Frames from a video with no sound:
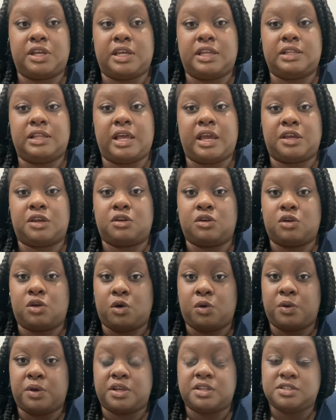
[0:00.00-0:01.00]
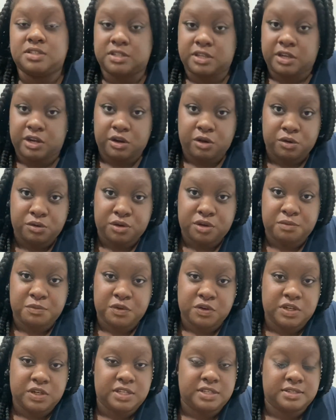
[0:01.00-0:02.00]
and like going to their own
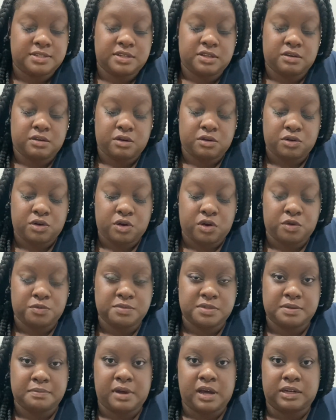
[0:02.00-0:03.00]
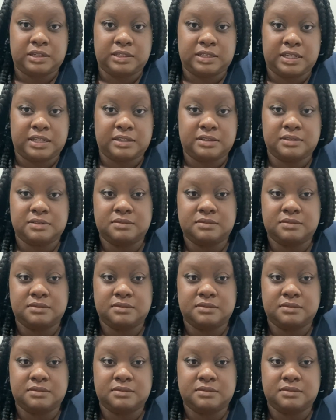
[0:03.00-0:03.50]
communities, to their own homes, and modeling